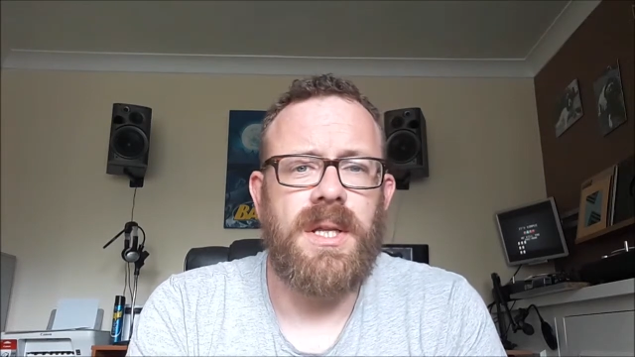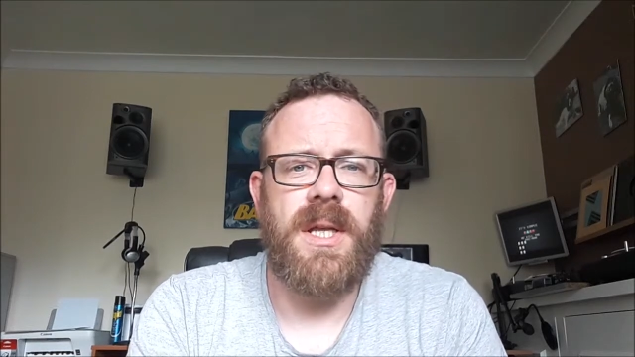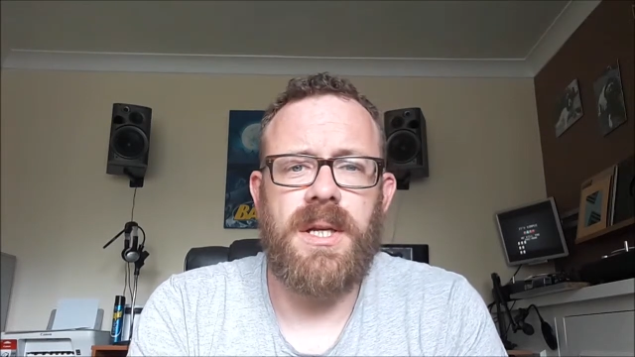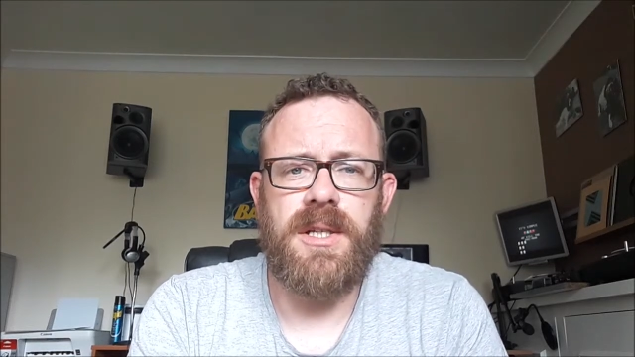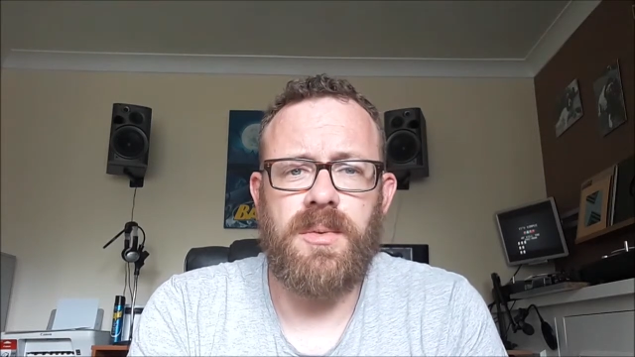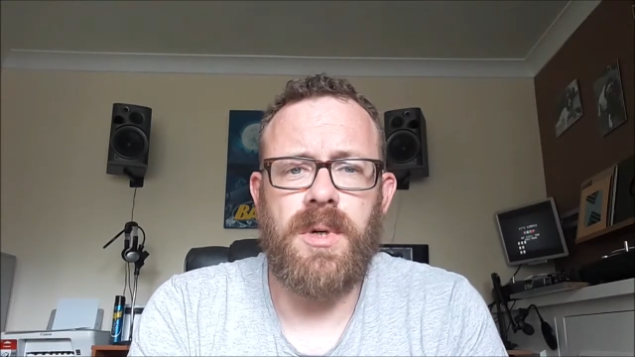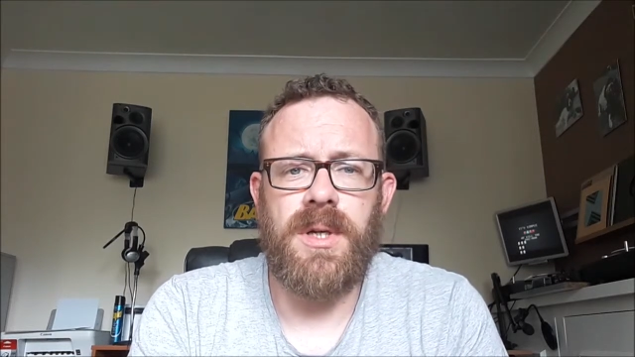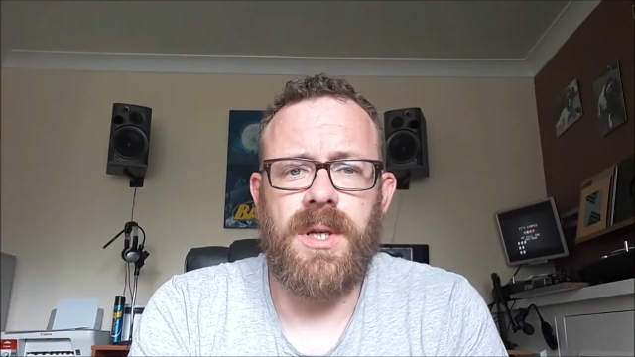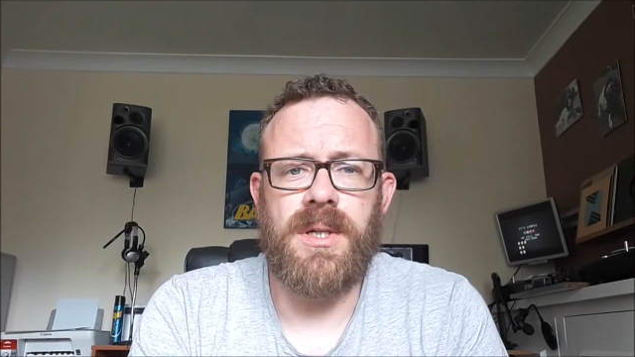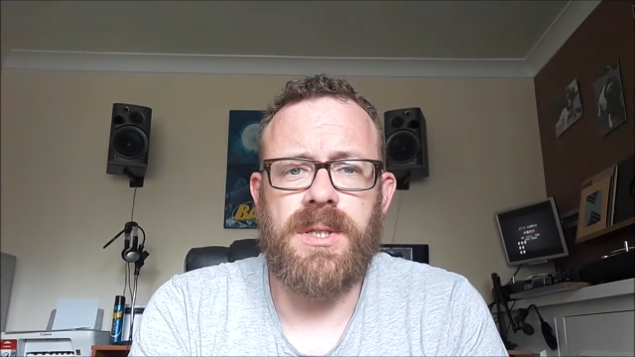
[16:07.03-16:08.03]
then it's
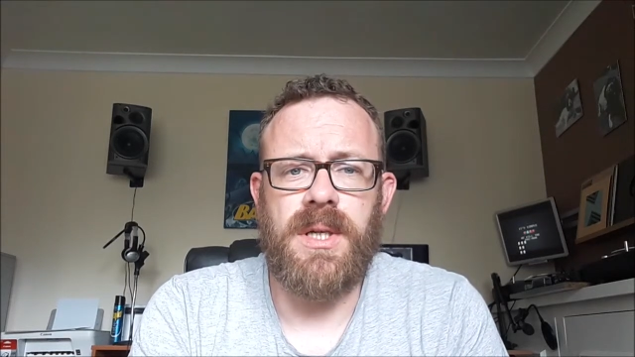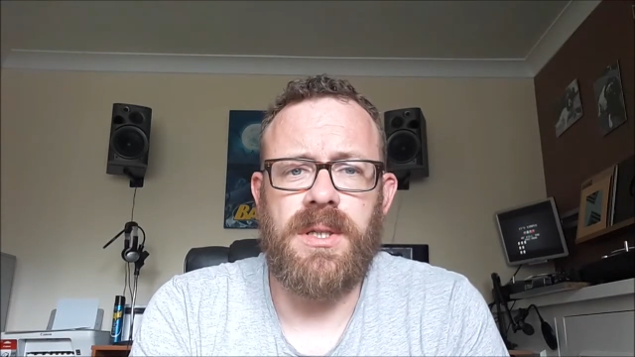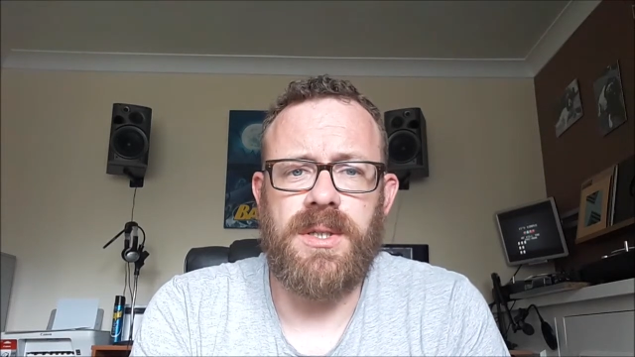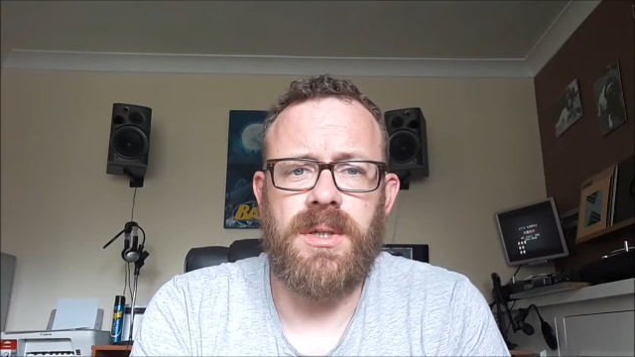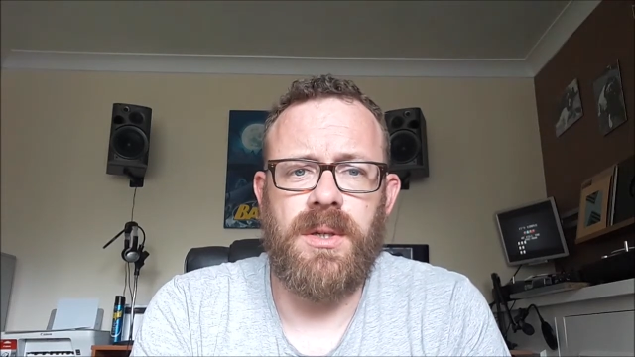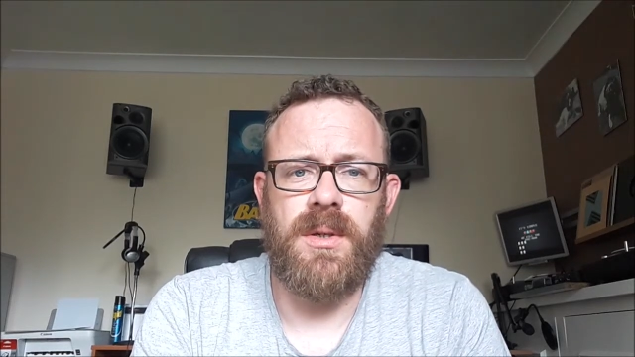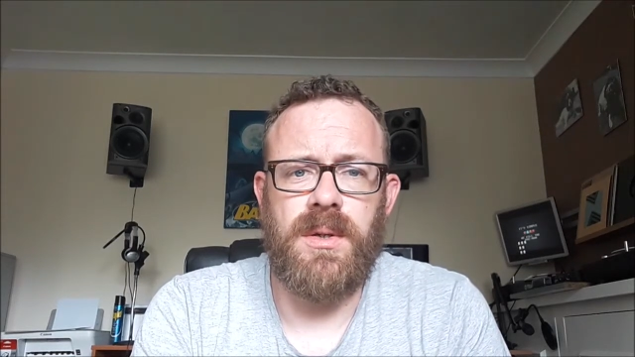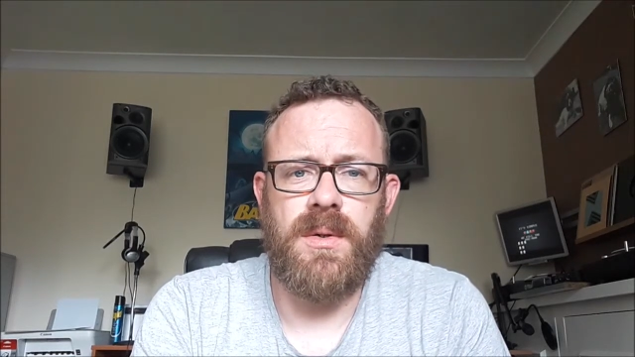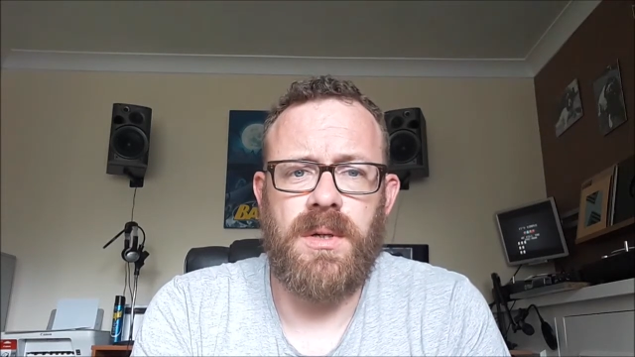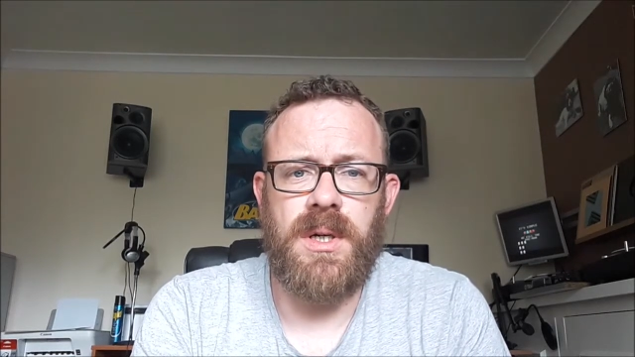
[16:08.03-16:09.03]
worth asking to
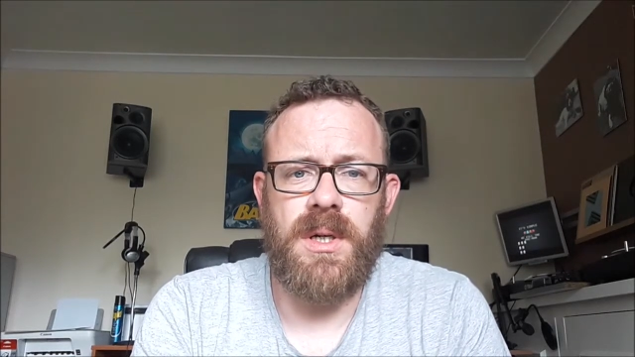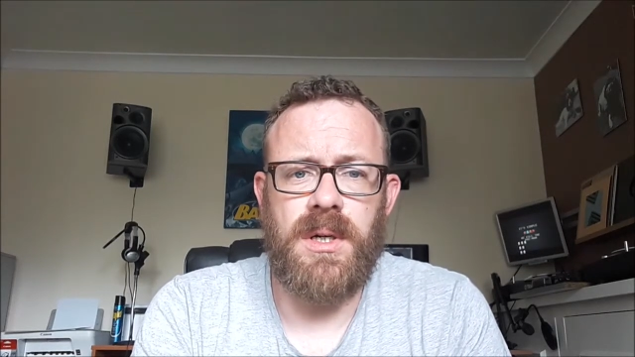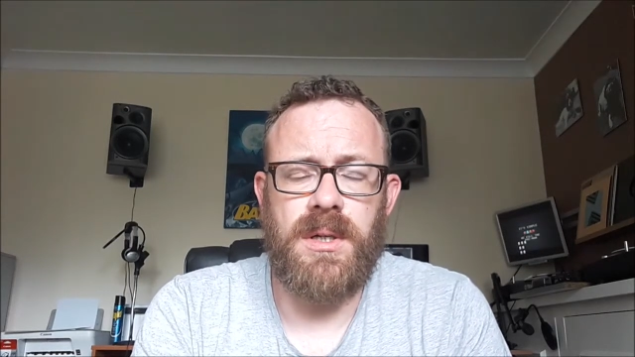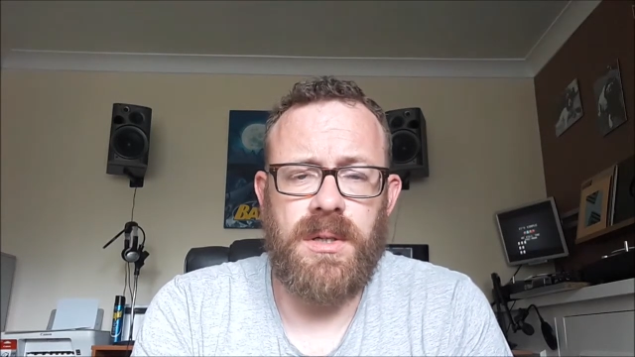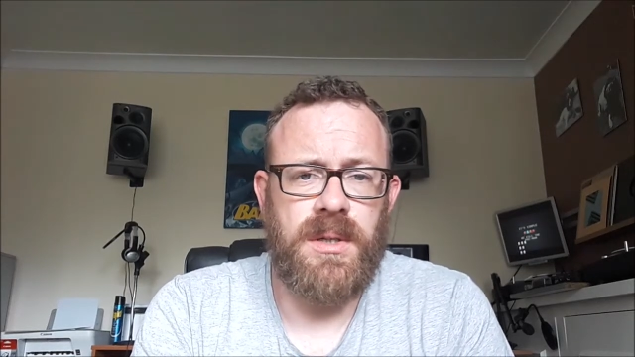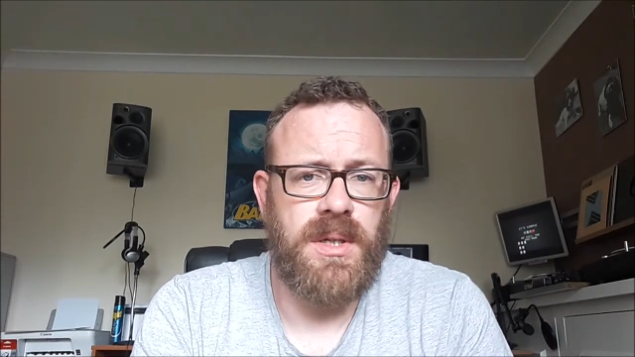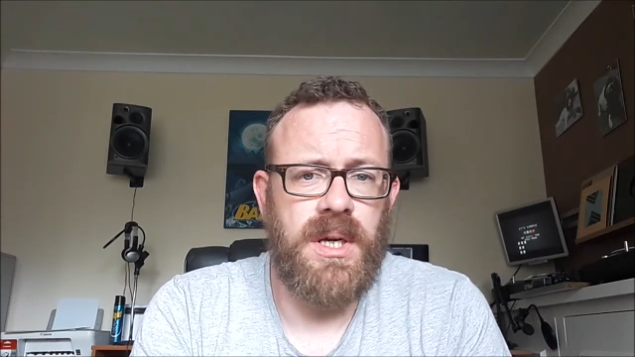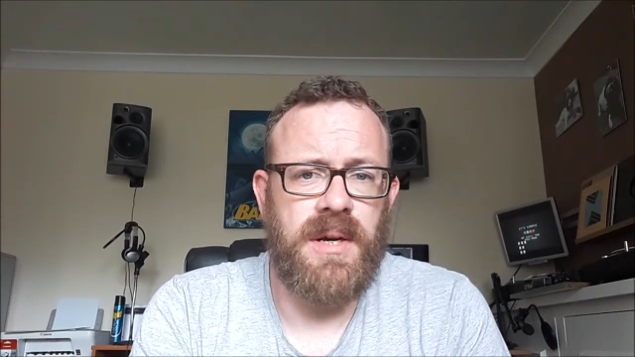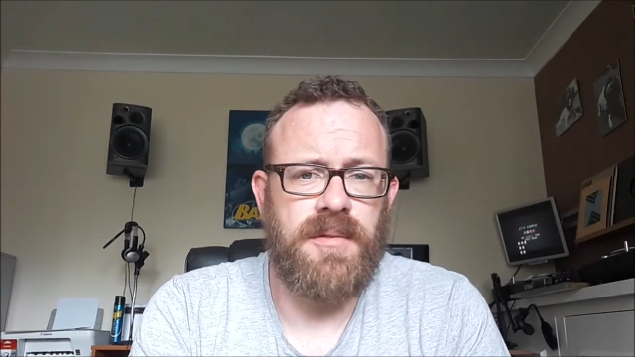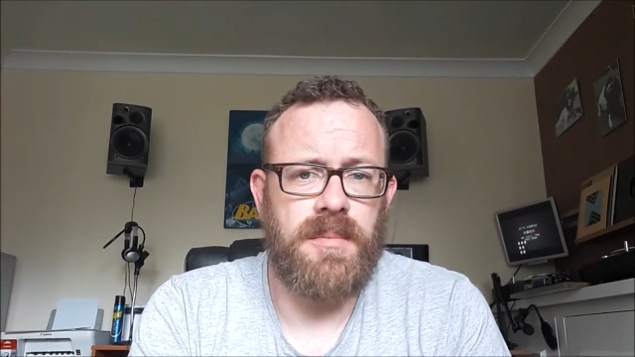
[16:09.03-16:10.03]
have